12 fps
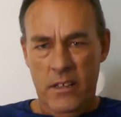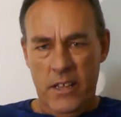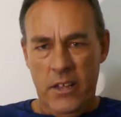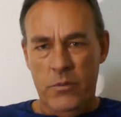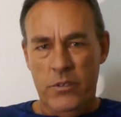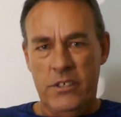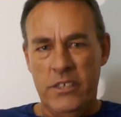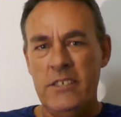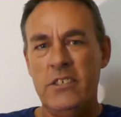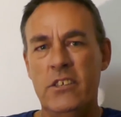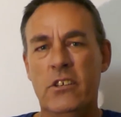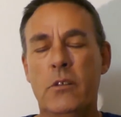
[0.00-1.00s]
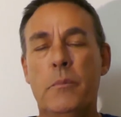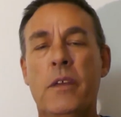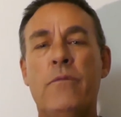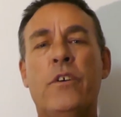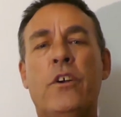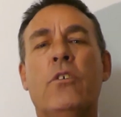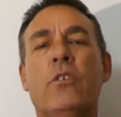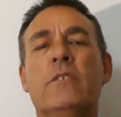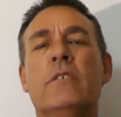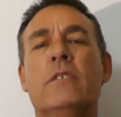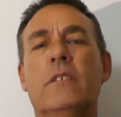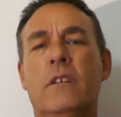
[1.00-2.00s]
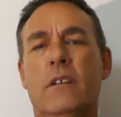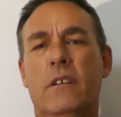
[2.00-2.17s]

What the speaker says: he was destined to be forgotten.